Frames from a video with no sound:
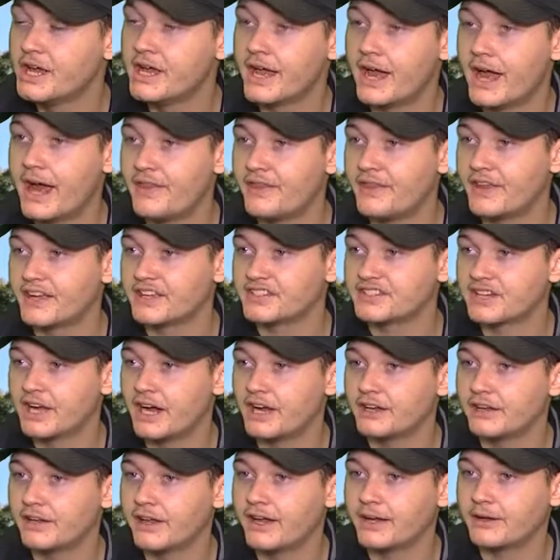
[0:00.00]
And I think it's
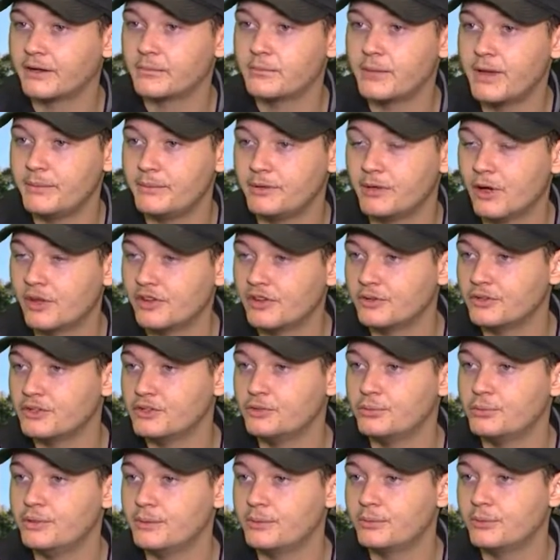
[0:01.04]
kind of like maybe all the
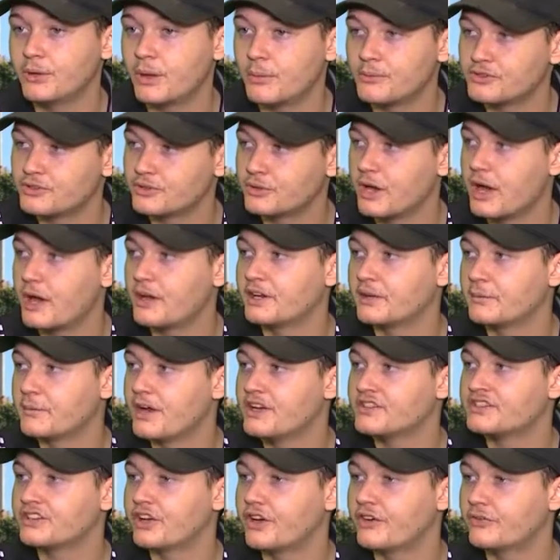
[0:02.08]
new people I'm surrounding
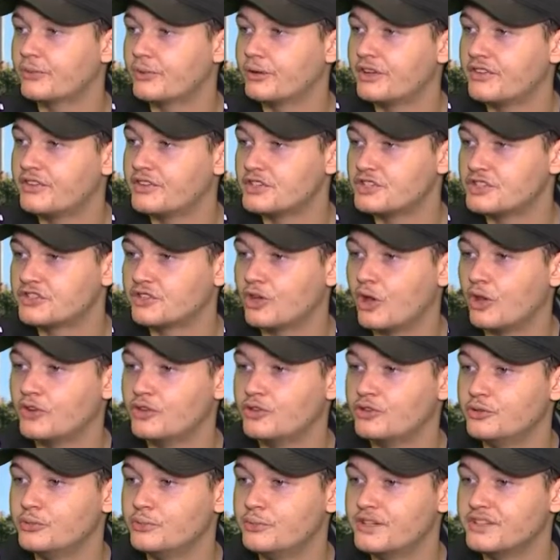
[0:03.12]
myself with and just all the
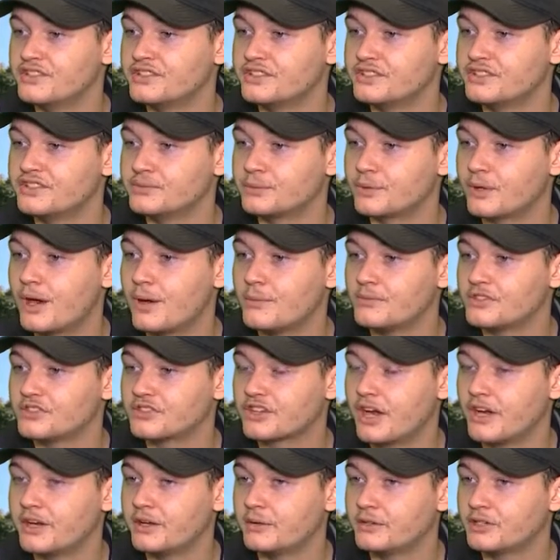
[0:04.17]
new business where I'm just
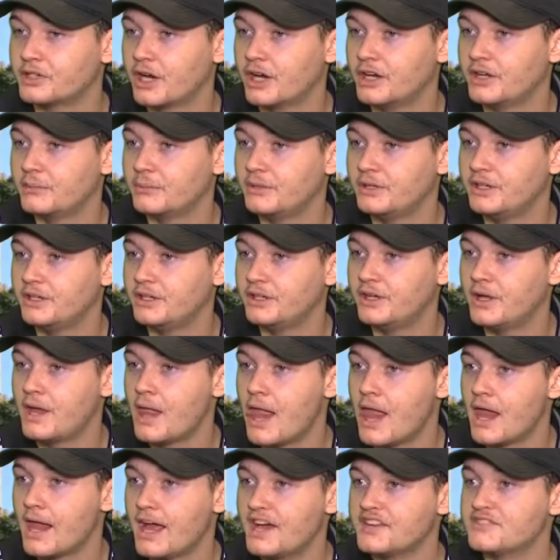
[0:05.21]
kind of trying to be
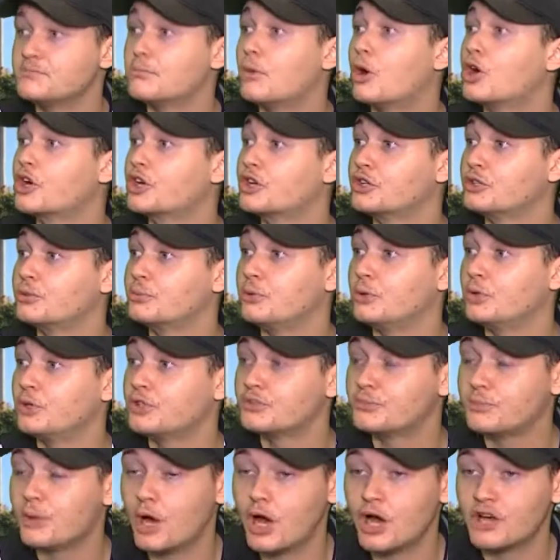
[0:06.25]
as marketable
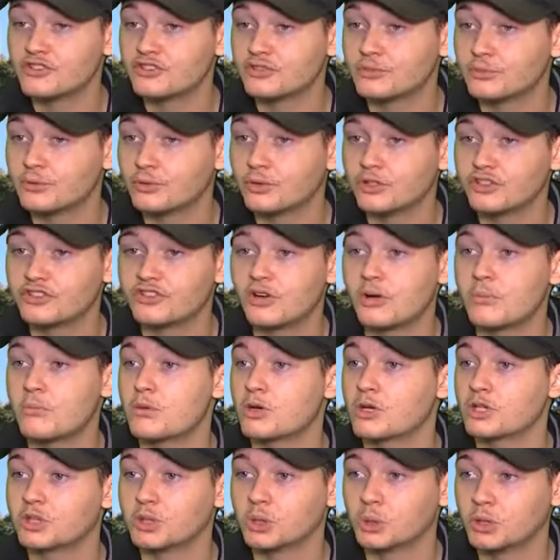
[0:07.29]
as possible, as
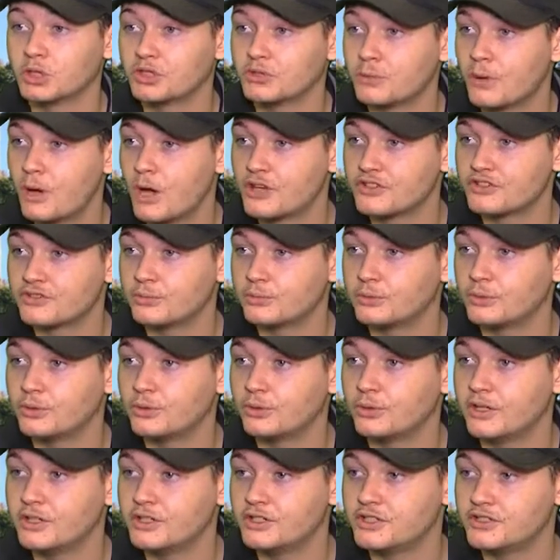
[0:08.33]
commercial as
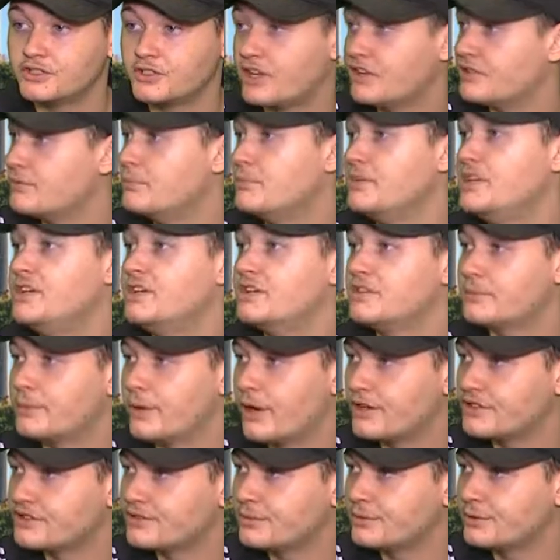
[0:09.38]
possible, and just as me as
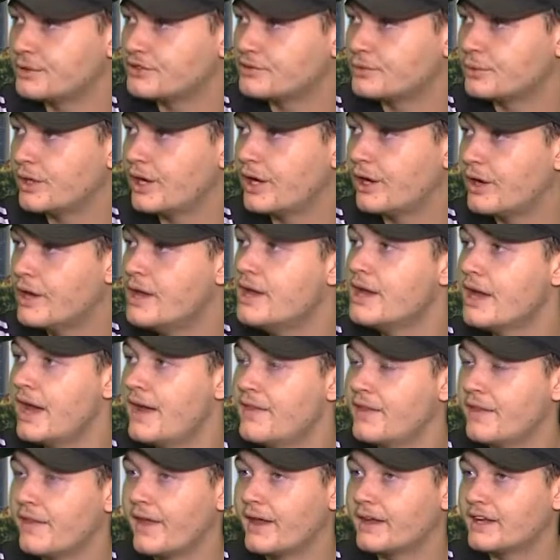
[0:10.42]
possible as well.
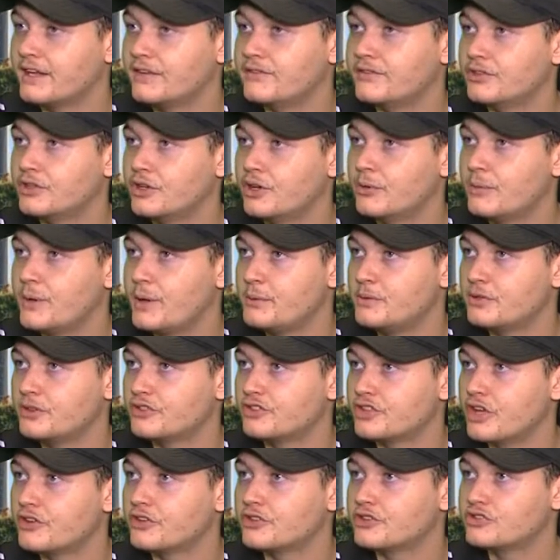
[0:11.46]
And then like even though maybe
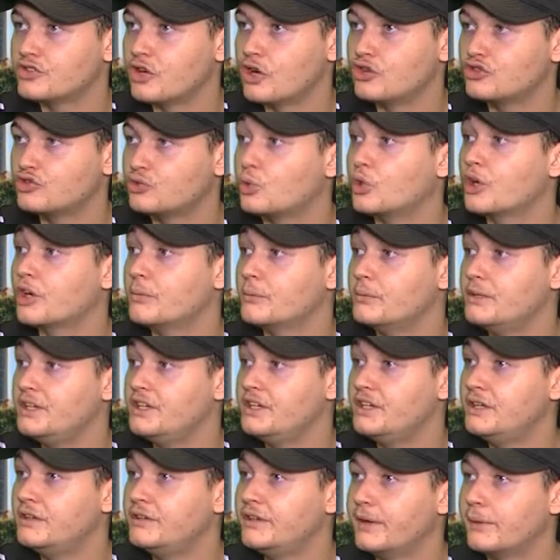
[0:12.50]
those other songs were
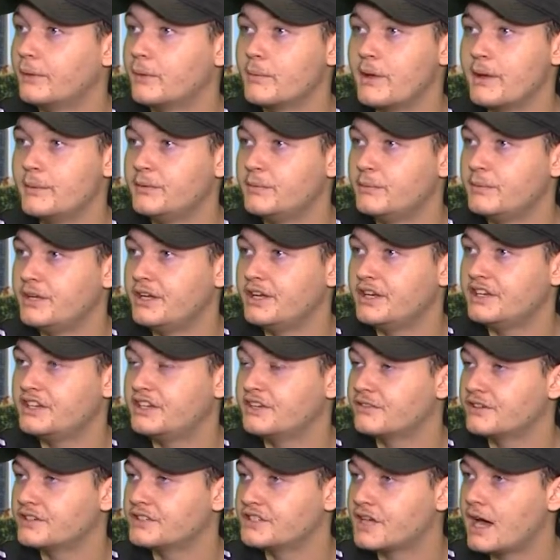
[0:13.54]
me, they were maybe me at a
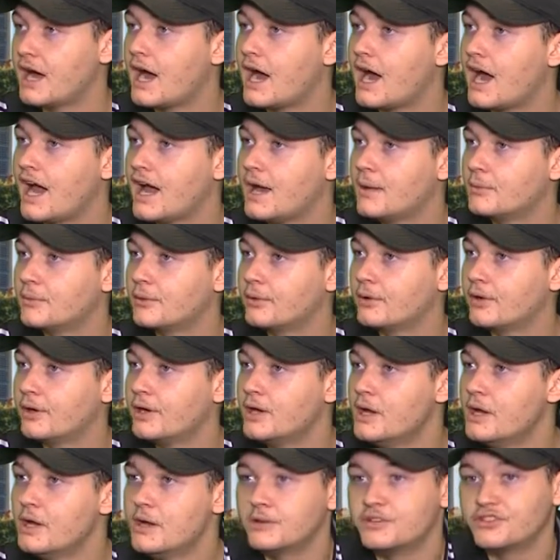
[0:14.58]
different time or
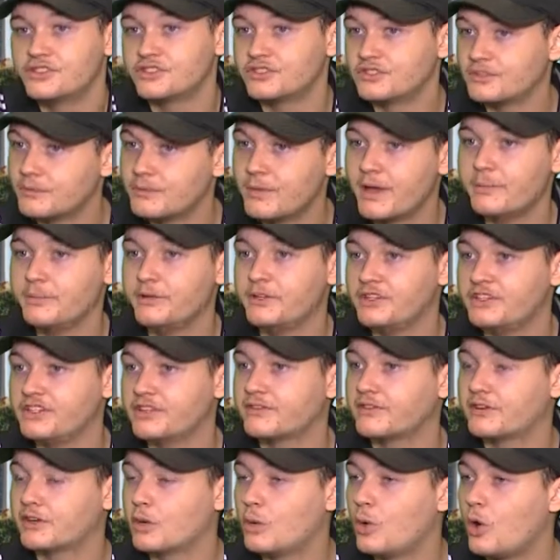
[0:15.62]
just maybe a
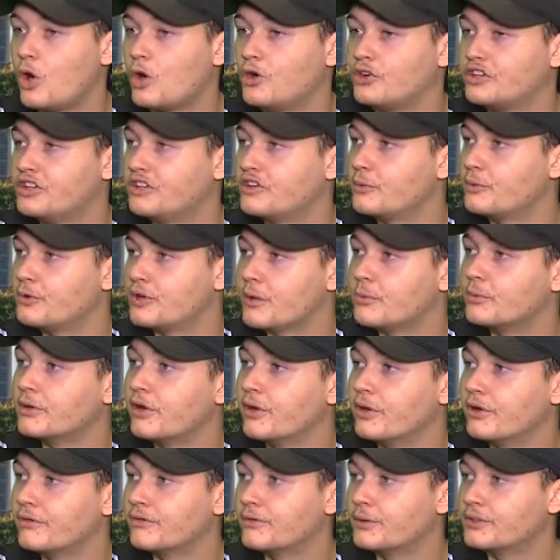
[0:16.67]
different quality than what I'm
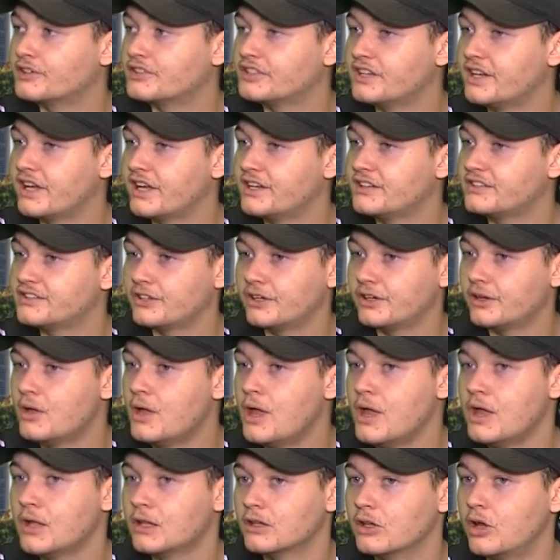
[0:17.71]
going mm-hmm. for today. So
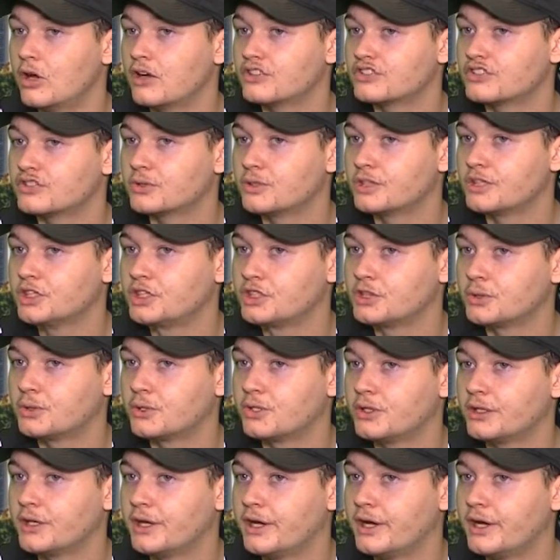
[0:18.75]
long story
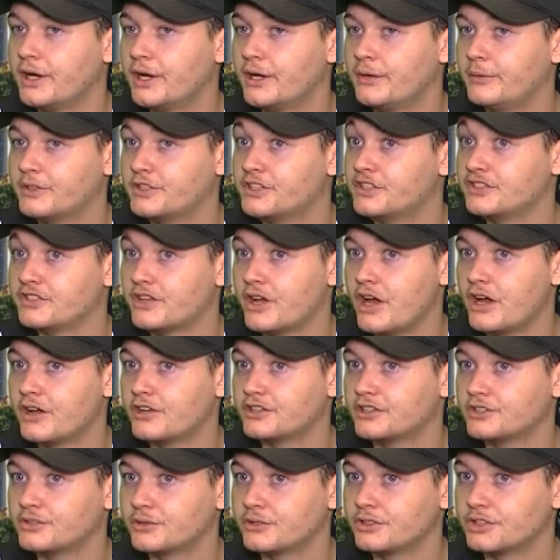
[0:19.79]
short, uh, which is not a
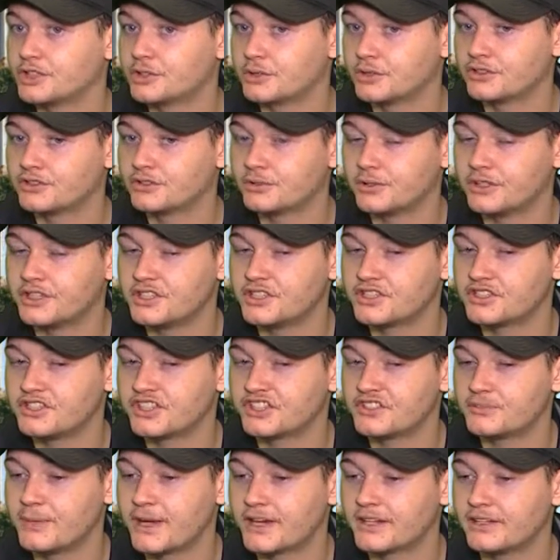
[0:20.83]
stor- short story, just
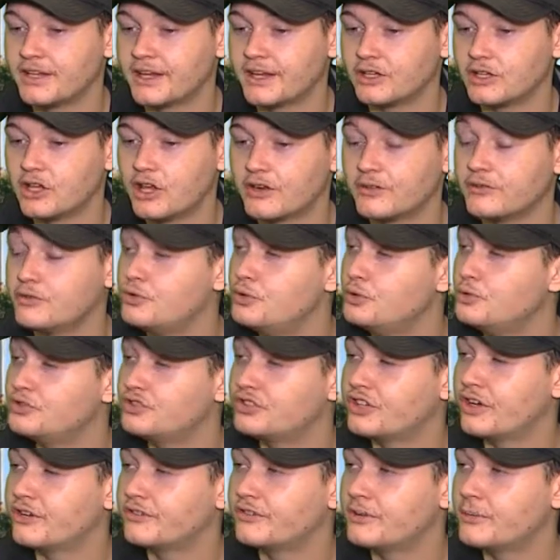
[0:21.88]
expect like a lot of new
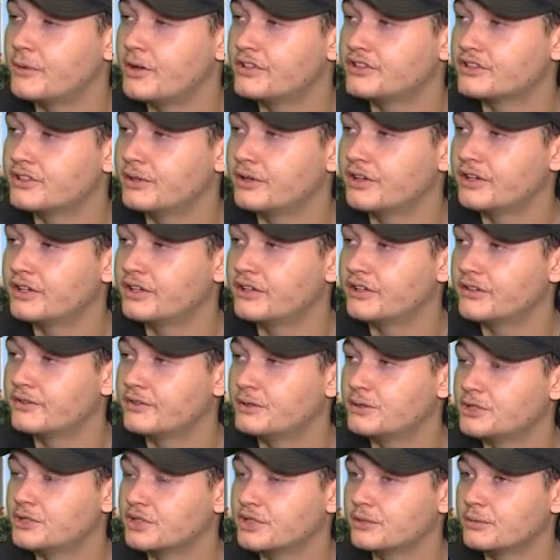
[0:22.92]
stuff from us going okay. into the
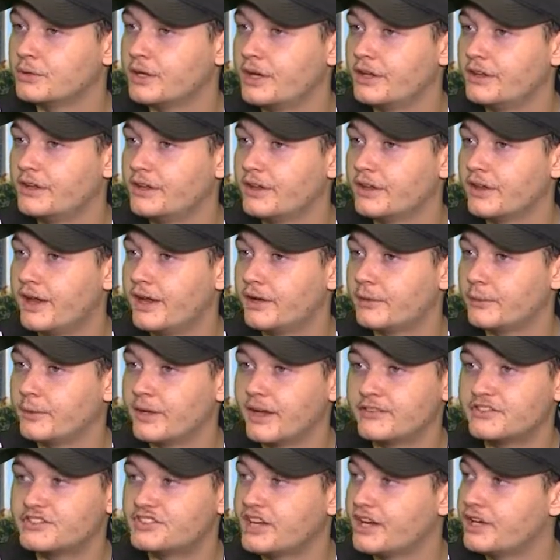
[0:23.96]
future. And then like we
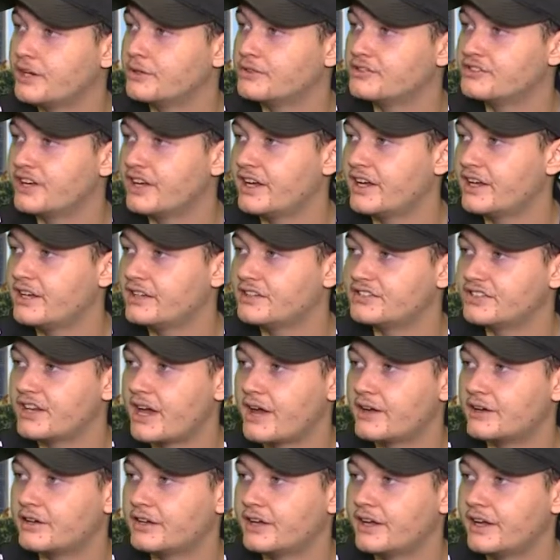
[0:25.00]
have San Jose
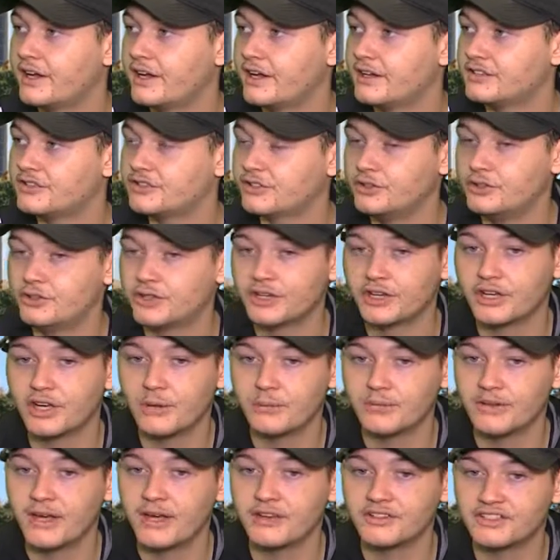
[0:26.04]
Saturday, so you can come
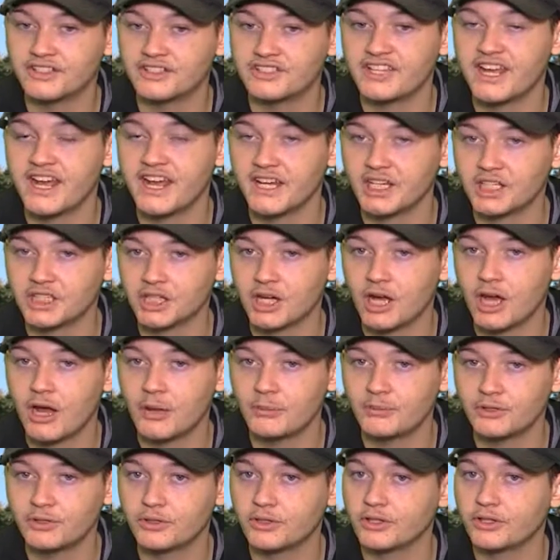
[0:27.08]
come down to Tank
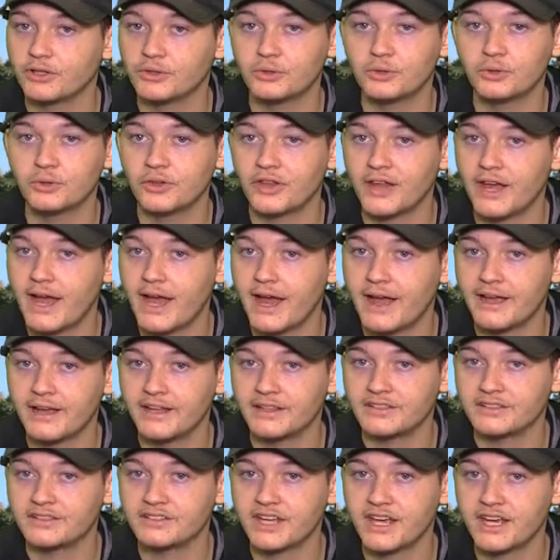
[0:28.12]
Shop. You can Google that.
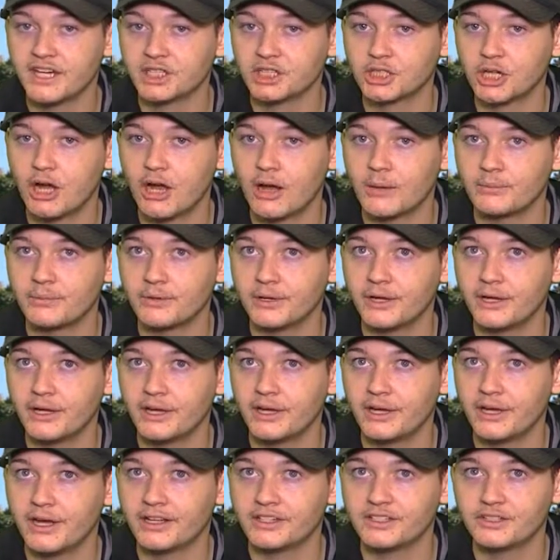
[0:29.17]
It's Tank Shop.
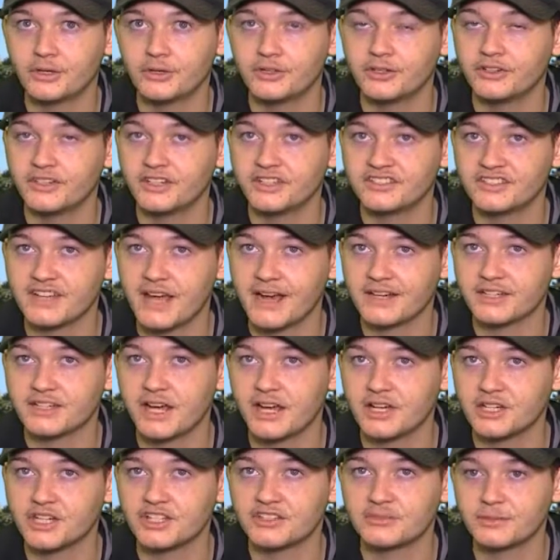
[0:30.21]
Uh, I don't know the exact
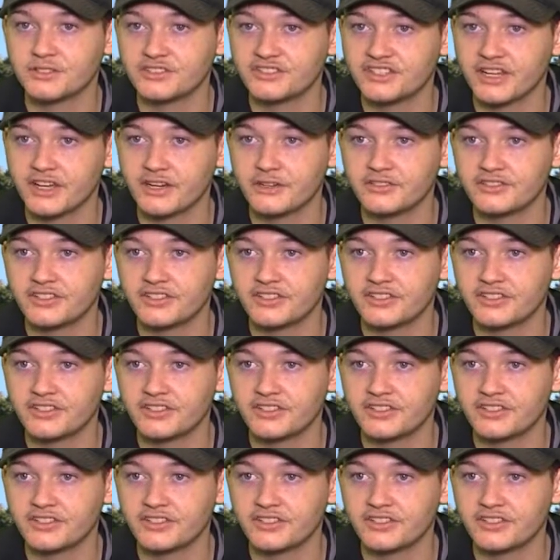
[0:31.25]
address, but San